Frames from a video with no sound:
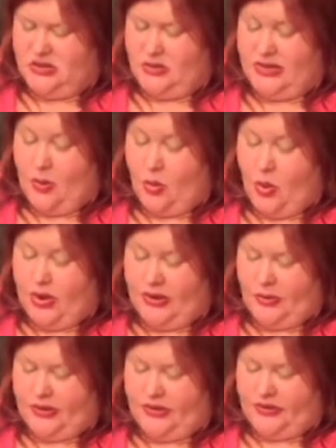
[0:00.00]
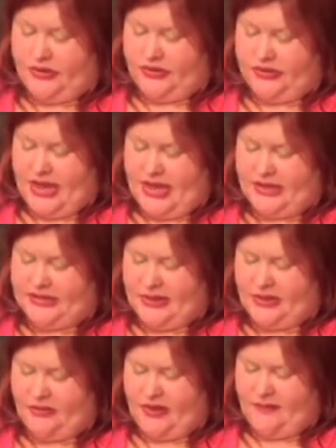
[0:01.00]
Without warning, one of the creature's hands
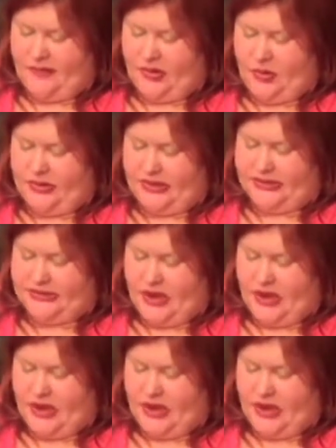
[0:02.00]
made a grab for Coraline's